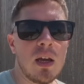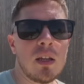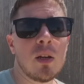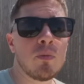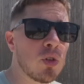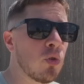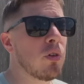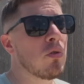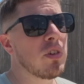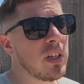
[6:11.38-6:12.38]
And I'm sure
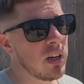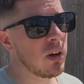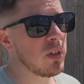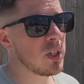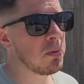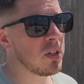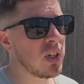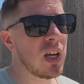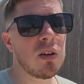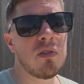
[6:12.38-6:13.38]
you already know this, but
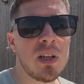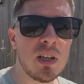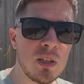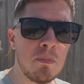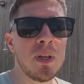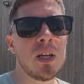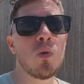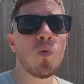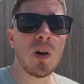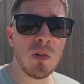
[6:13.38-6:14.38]
Jackery is a big,
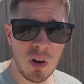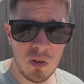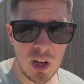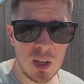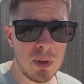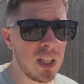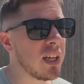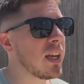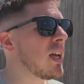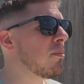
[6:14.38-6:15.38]
well-known name in the
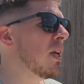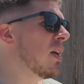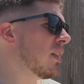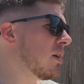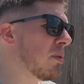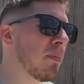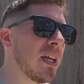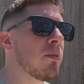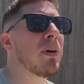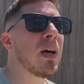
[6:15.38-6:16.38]
game. They've been making